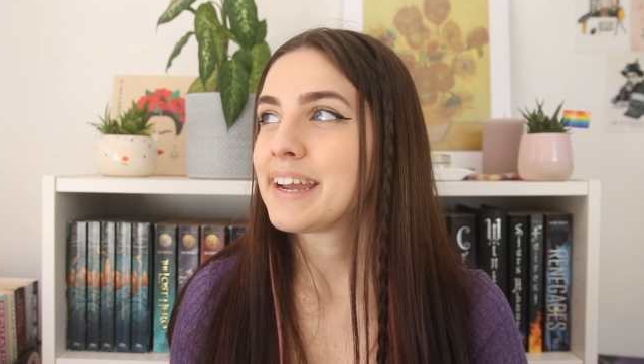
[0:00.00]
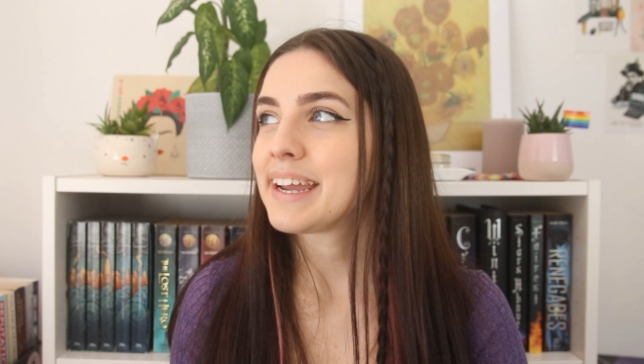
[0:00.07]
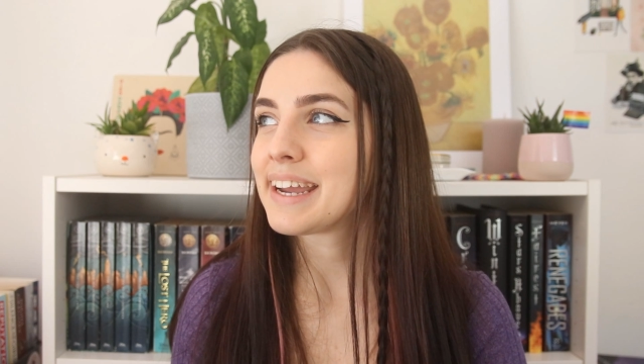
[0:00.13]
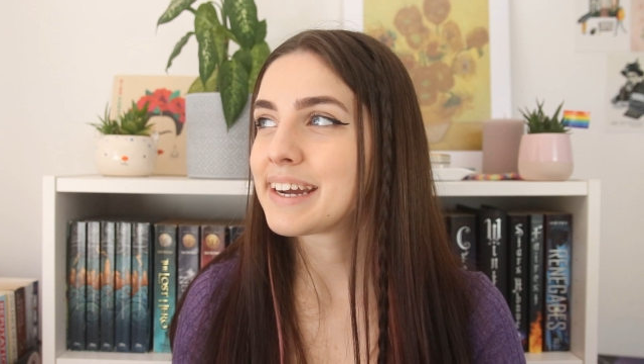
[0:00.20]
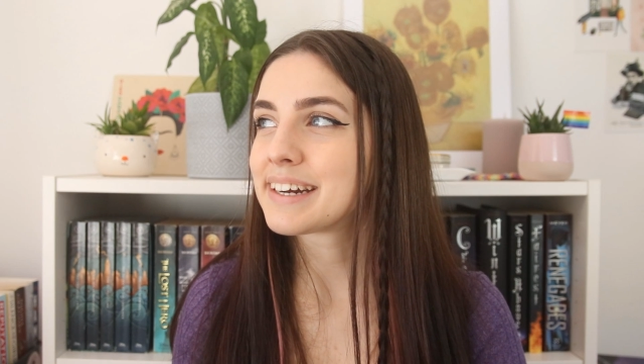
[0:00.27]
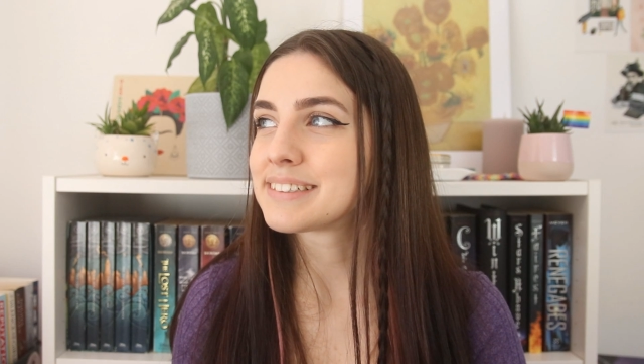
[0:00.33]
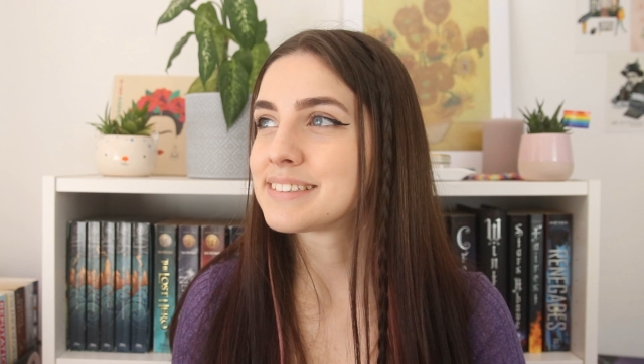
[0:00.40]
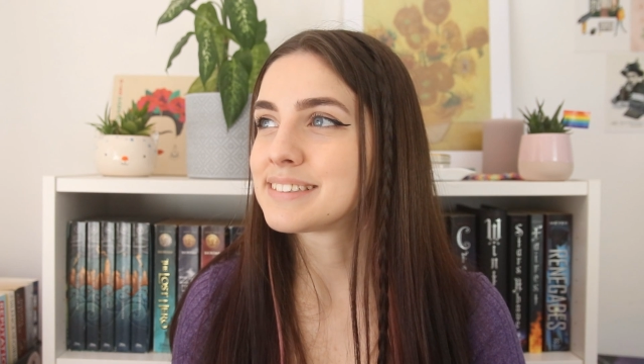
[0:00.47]

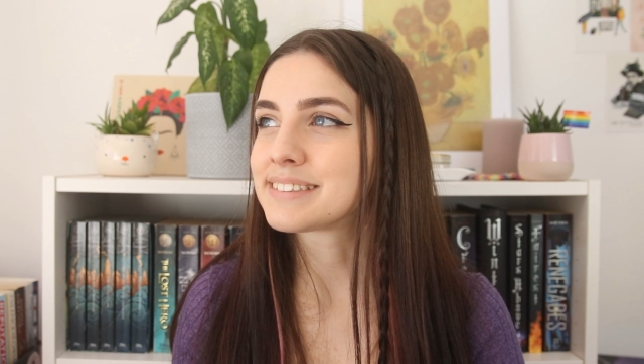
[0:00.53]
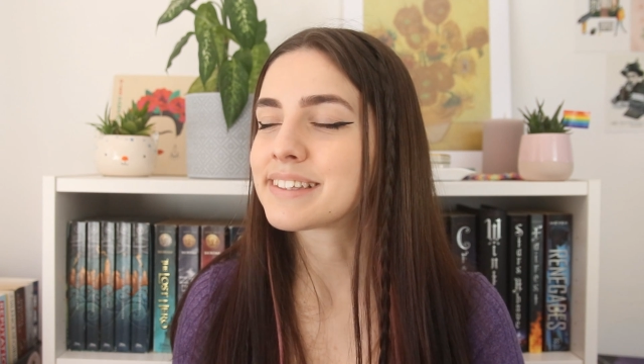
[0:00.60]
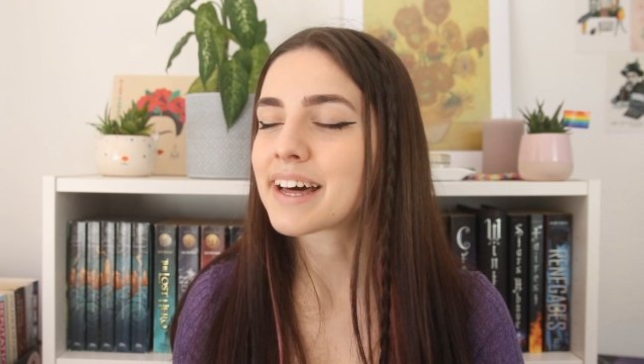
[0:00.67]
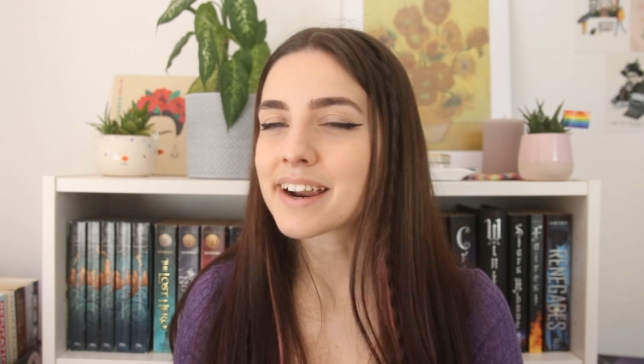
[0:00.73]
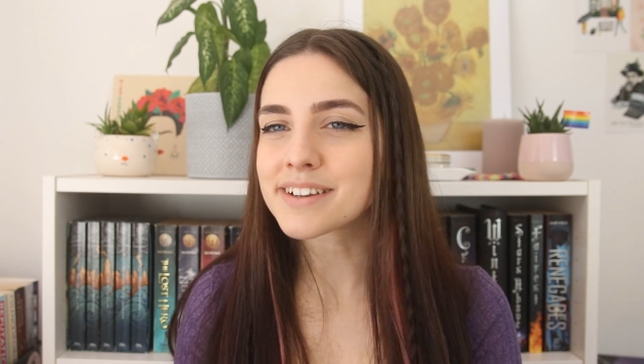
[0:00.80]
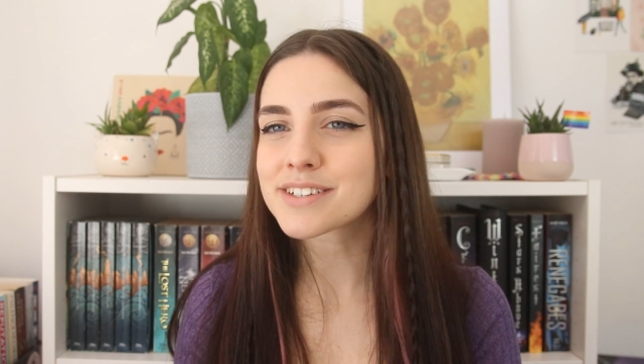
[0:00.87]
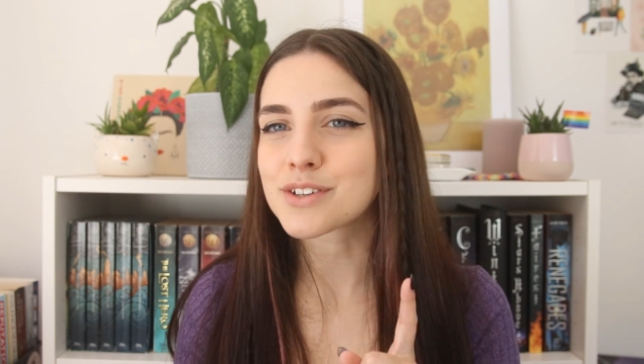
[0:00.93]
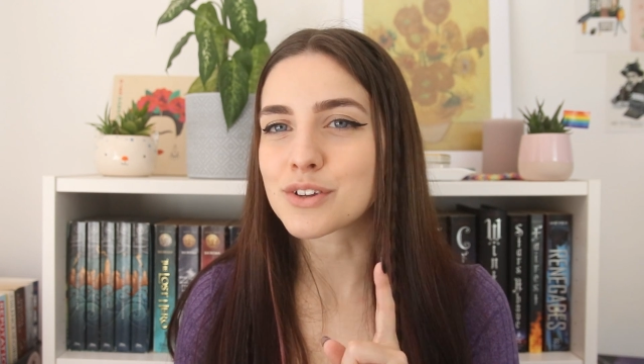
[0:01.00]
and
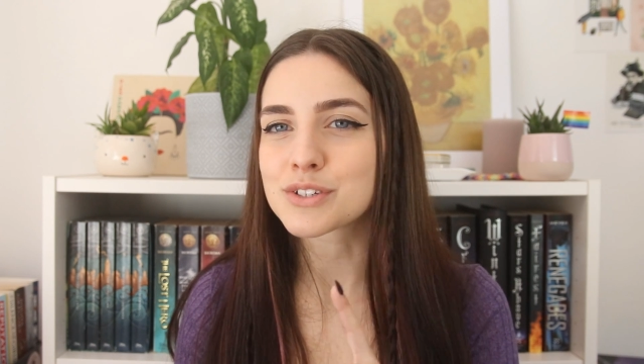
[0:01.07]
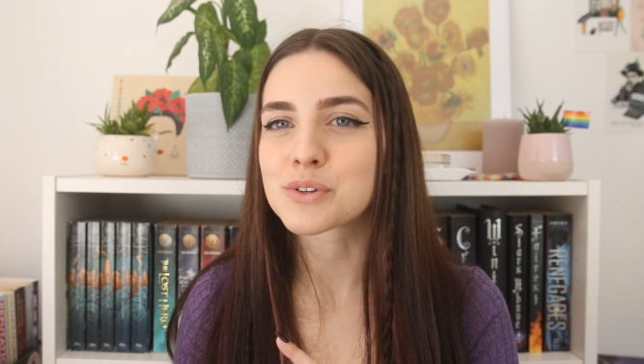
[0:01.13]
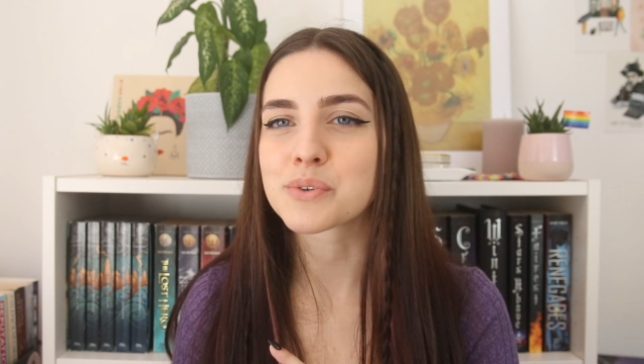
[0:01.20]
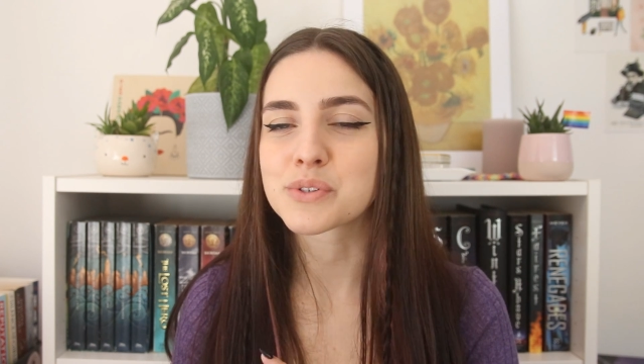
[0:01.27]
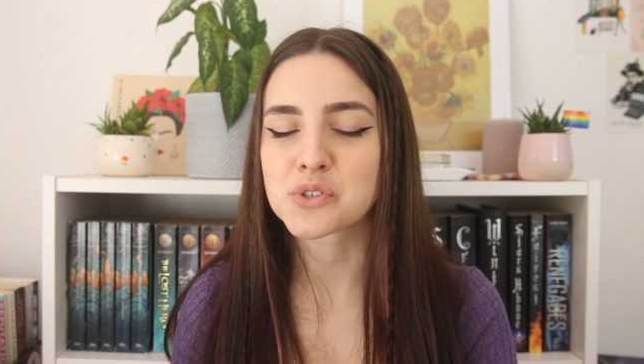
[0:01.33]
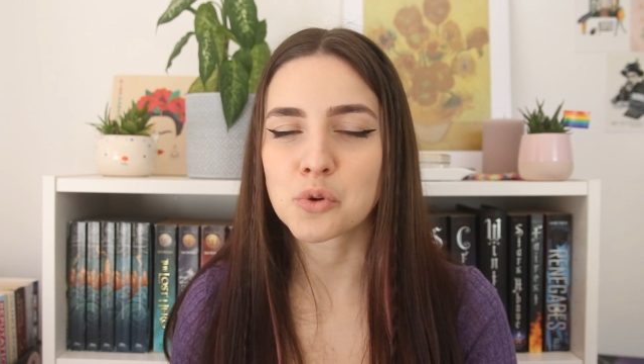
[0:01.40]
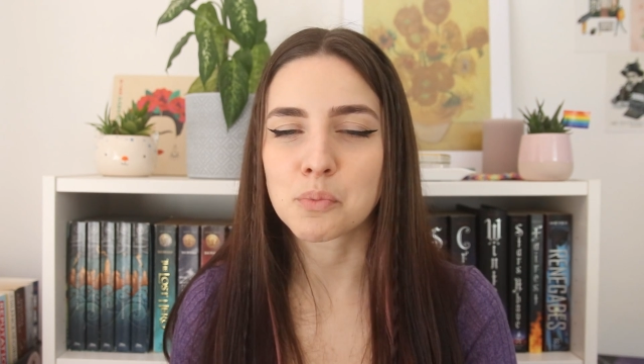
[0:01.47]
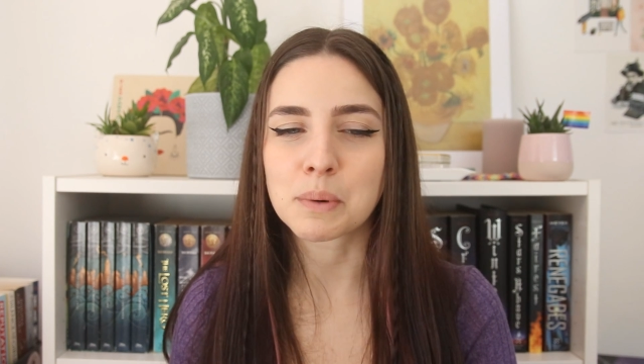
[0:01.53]
that is also
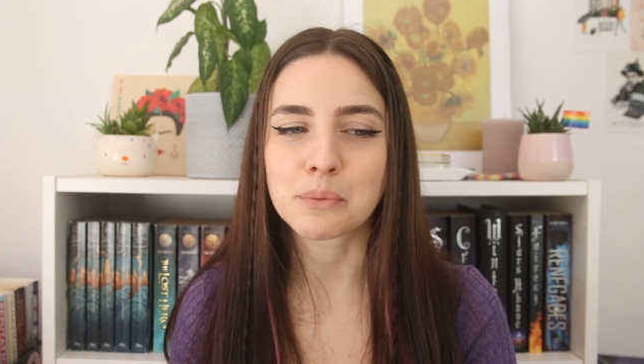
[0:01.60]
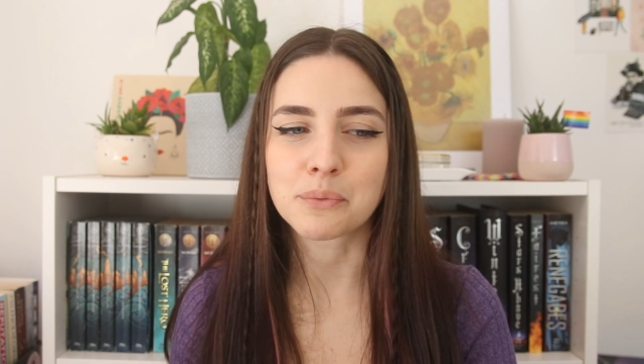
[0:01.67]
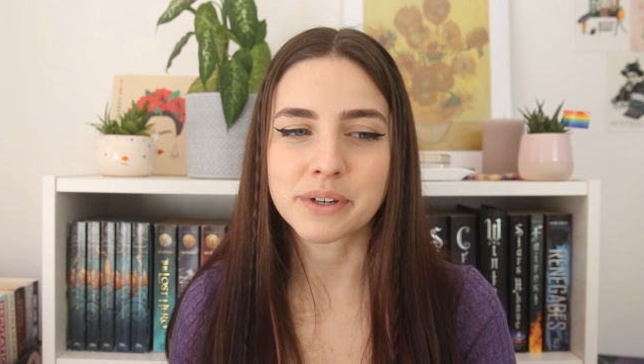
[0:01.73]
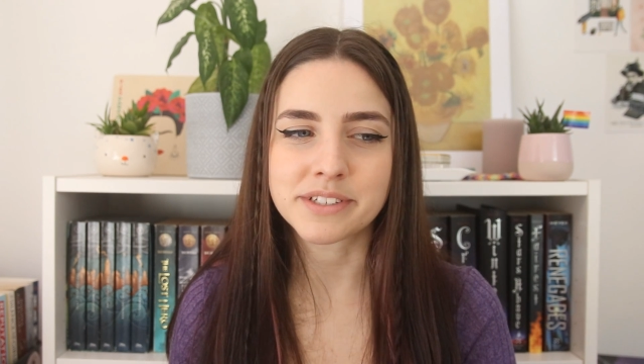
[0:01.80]
a stupid